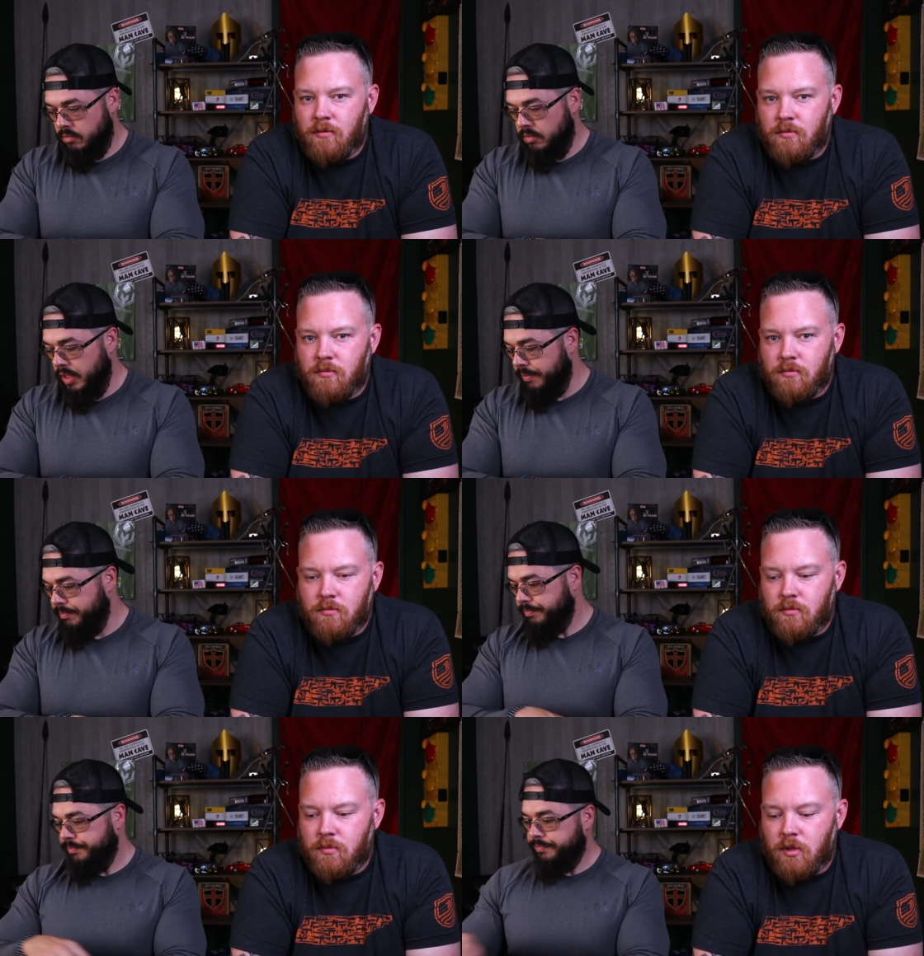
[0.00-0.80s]
Speaker 1: yeah.
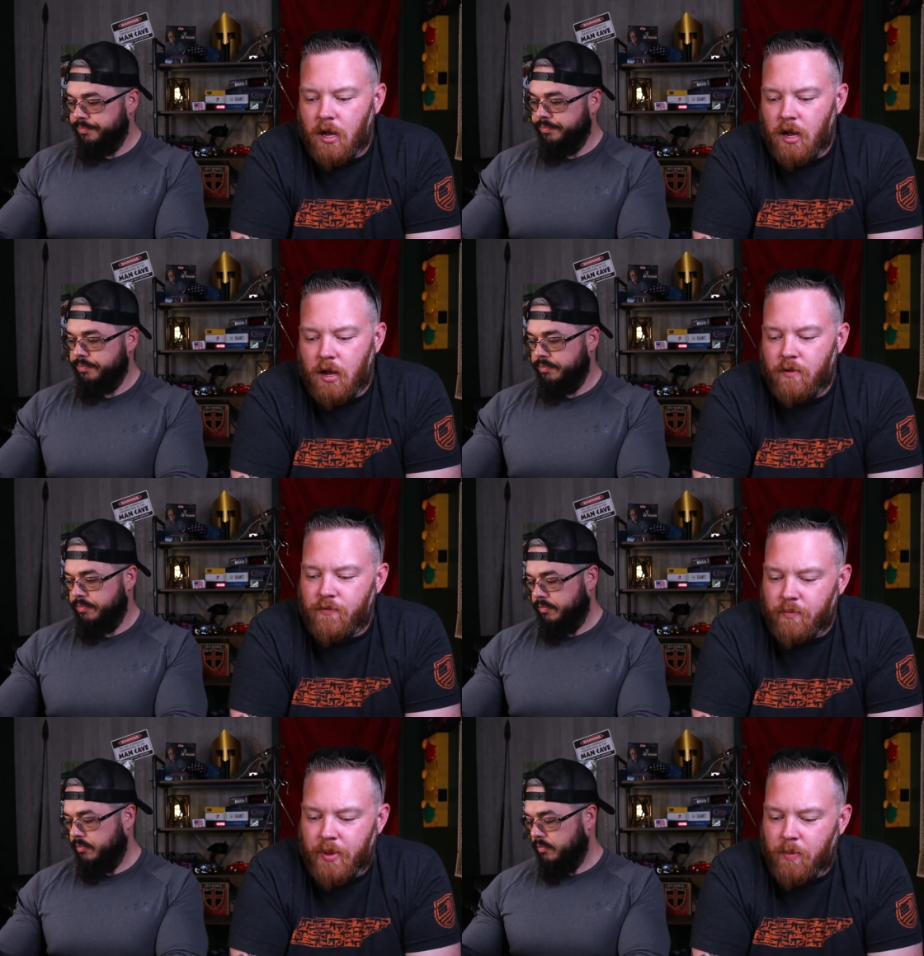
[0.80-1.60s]
uh,
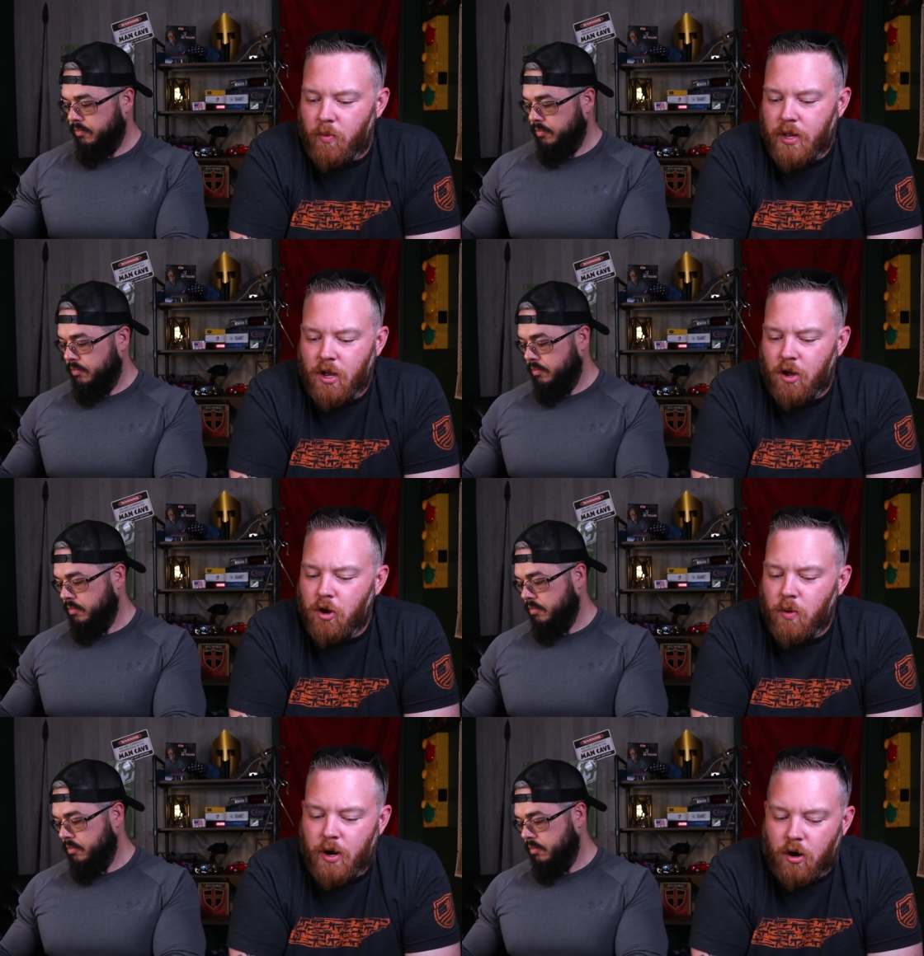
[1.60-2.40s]
from people we
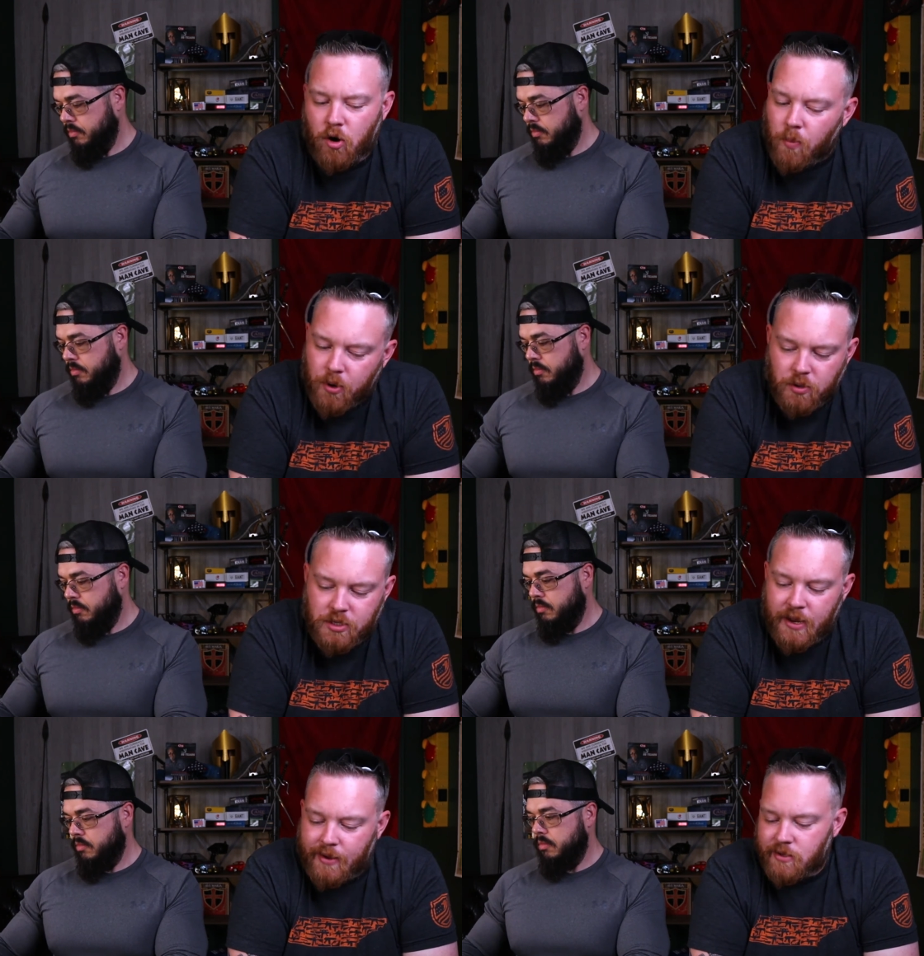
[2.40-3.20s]
know and our own
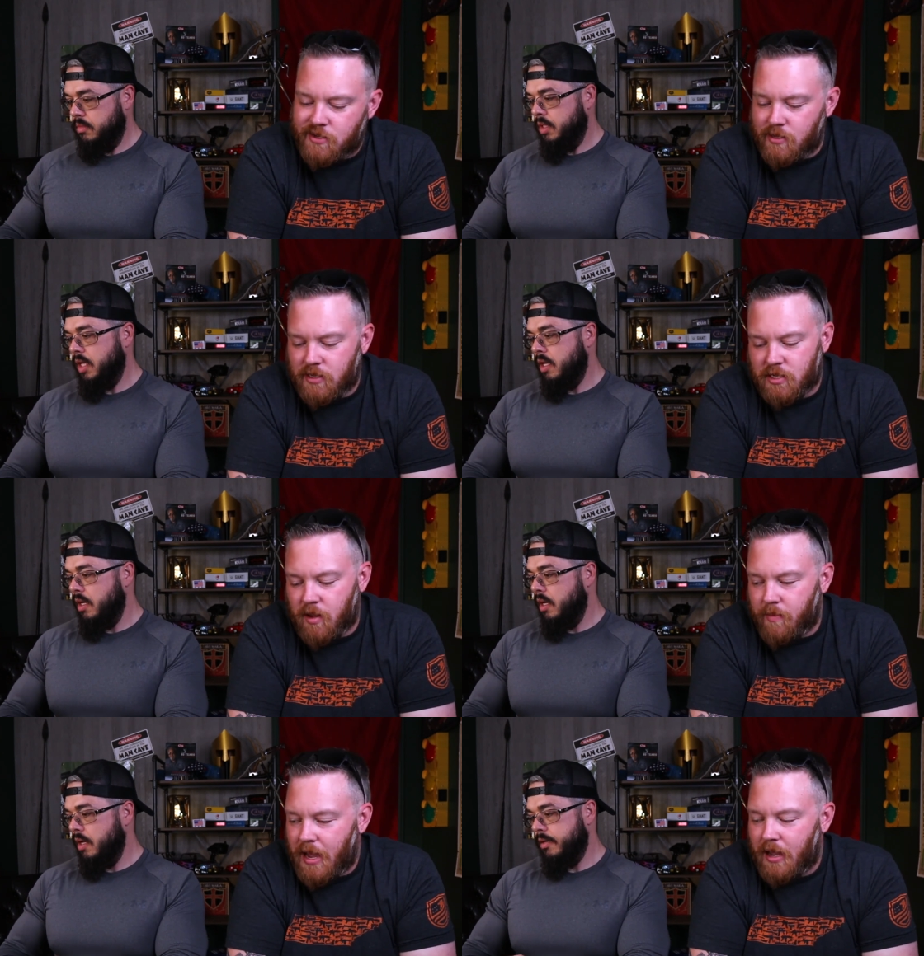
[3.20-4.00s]
Techs that's
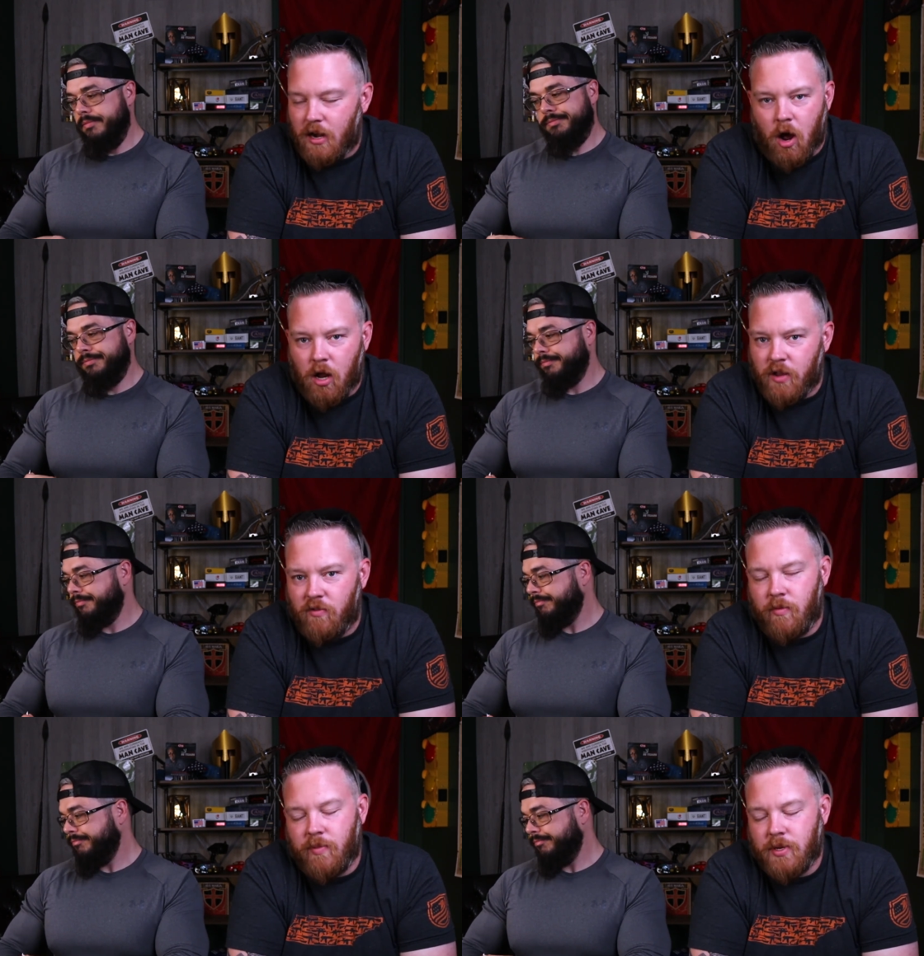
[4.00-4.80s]
come back, and all of
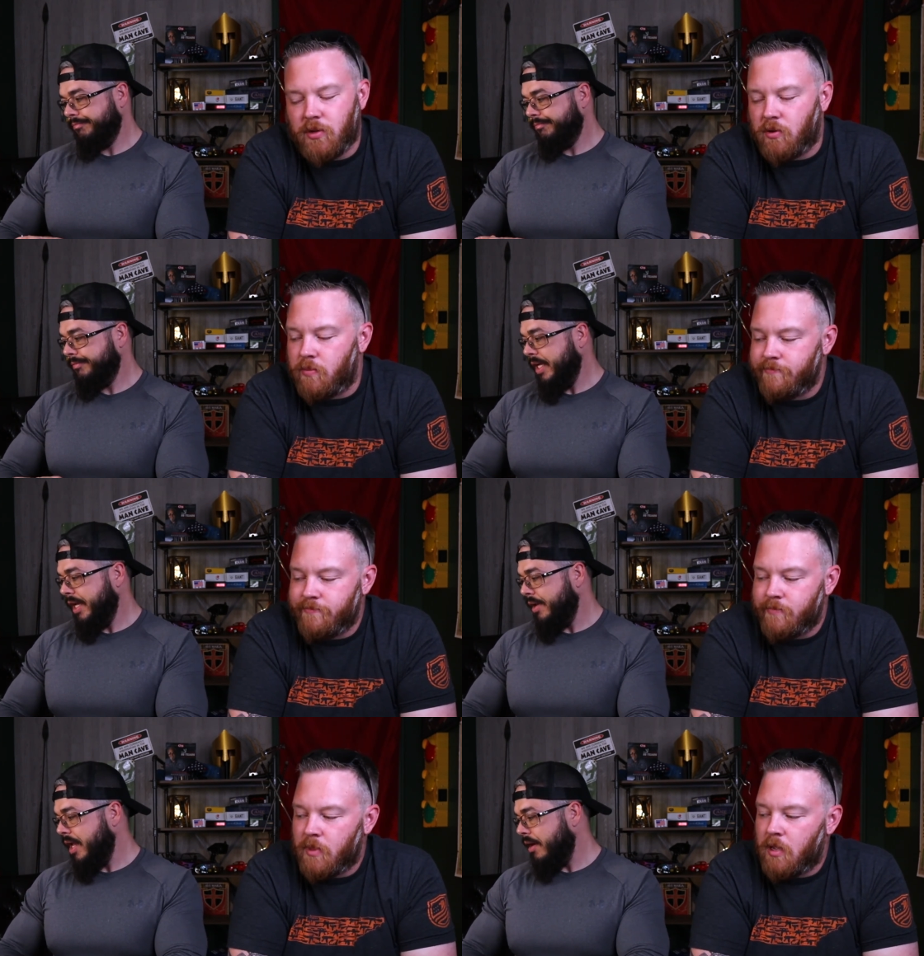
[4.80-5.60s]
them have been dull.
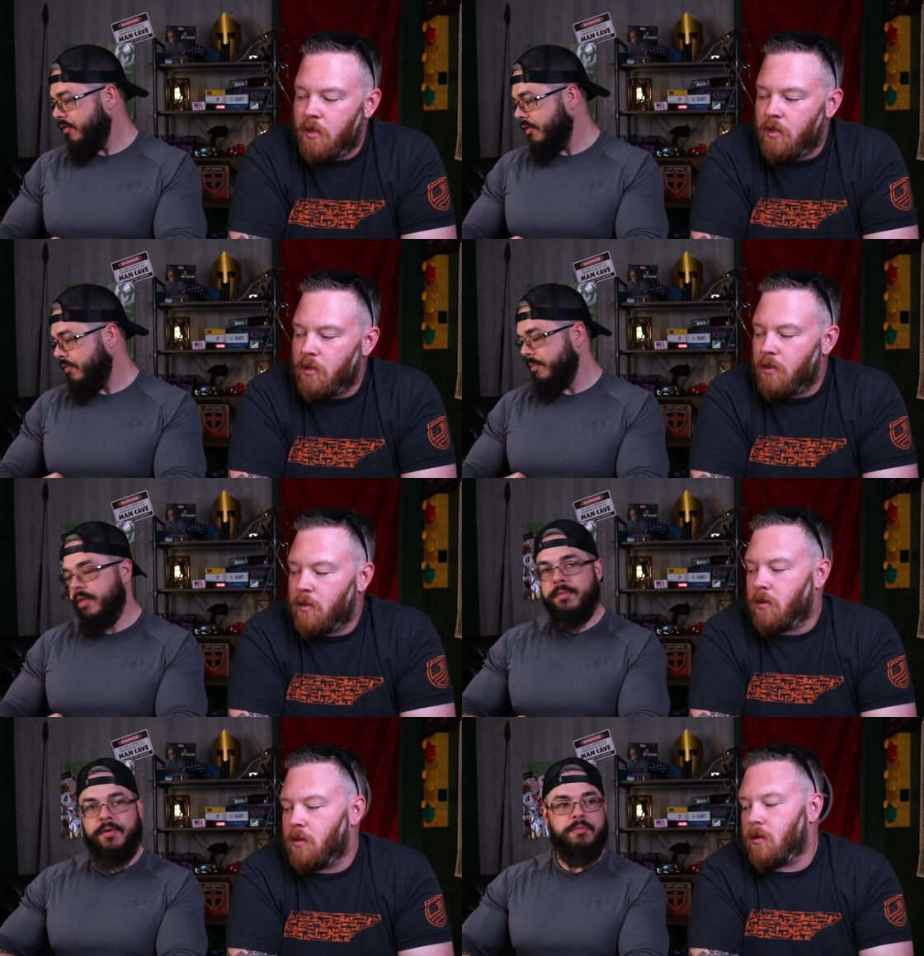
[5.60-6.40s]
Speaker 2: Yeah, none of
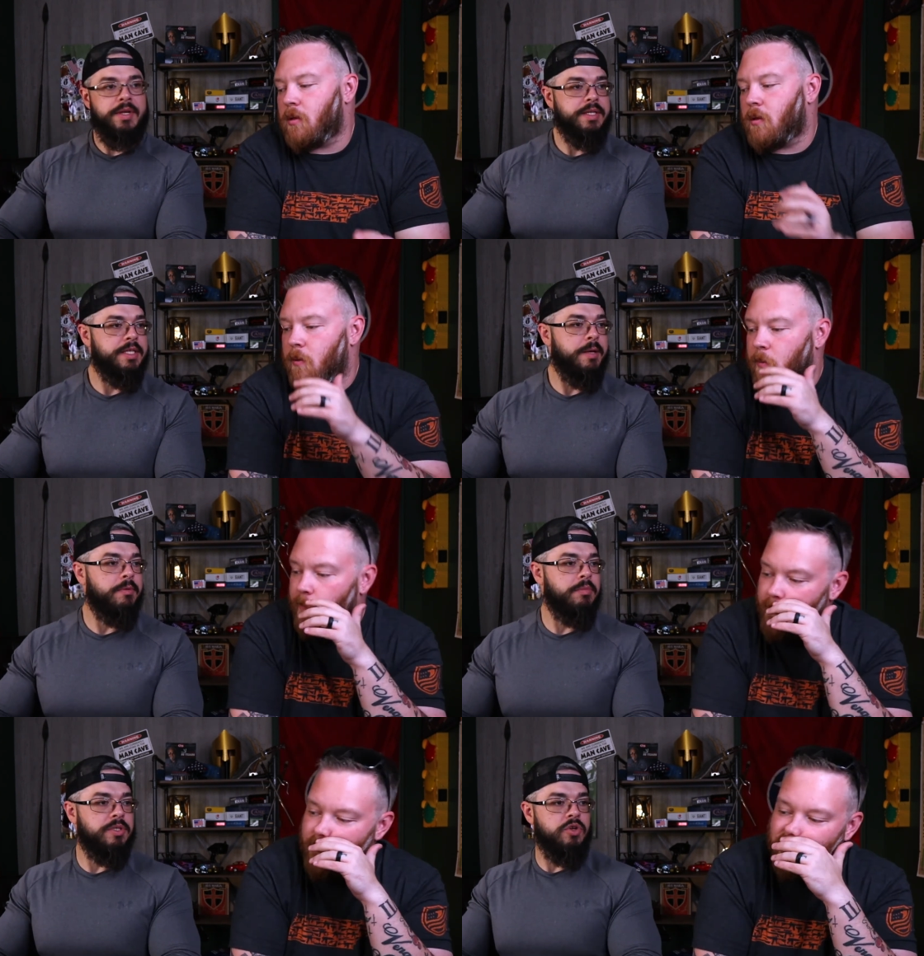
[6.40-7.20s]
them have been
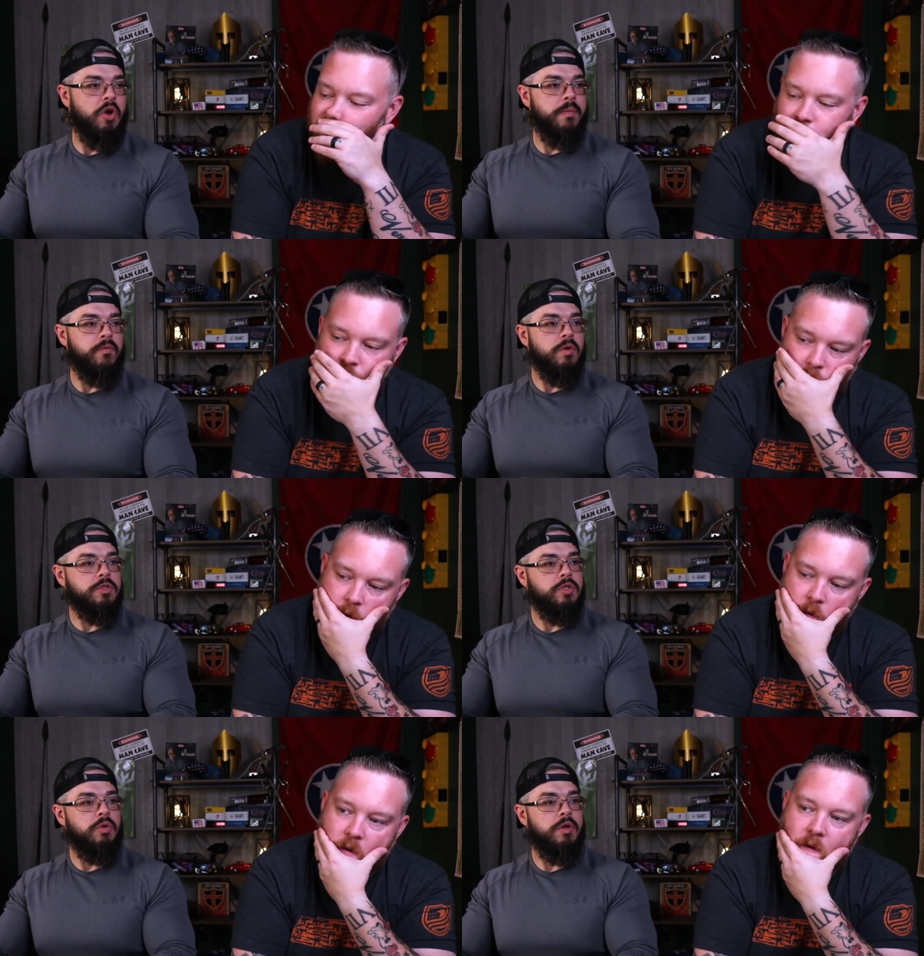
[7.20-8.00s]
acceptably sharp for a
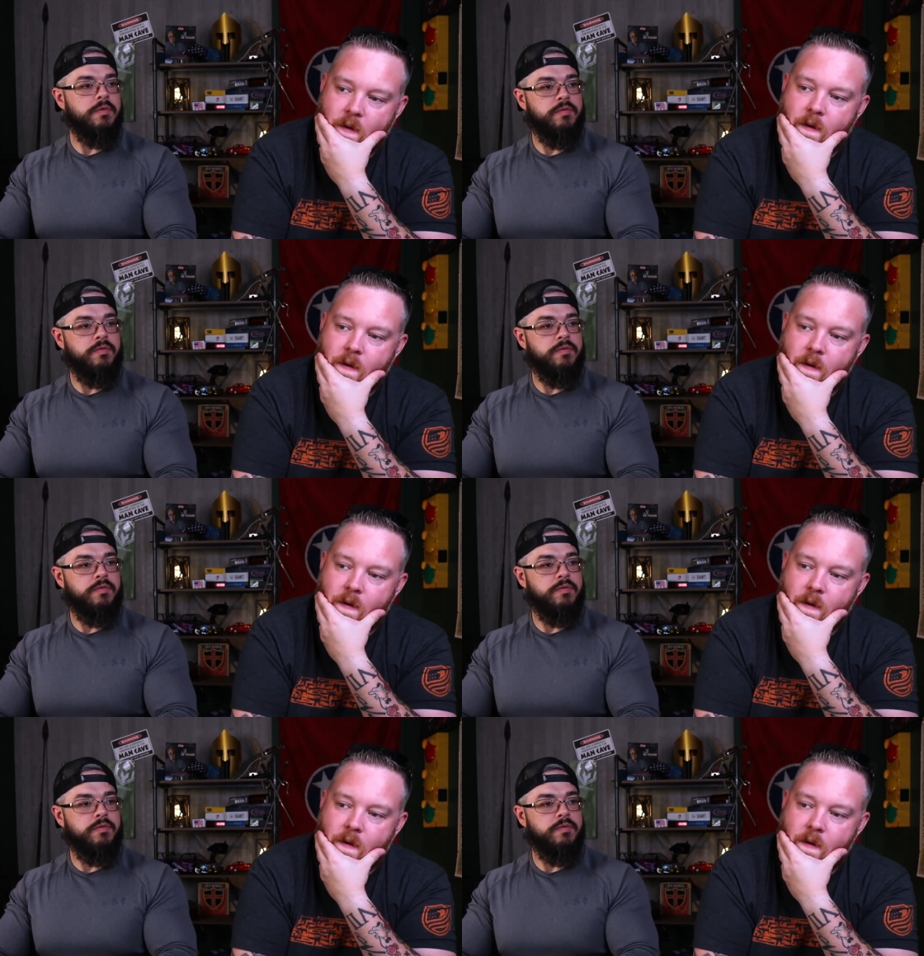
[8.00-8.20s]
two hundred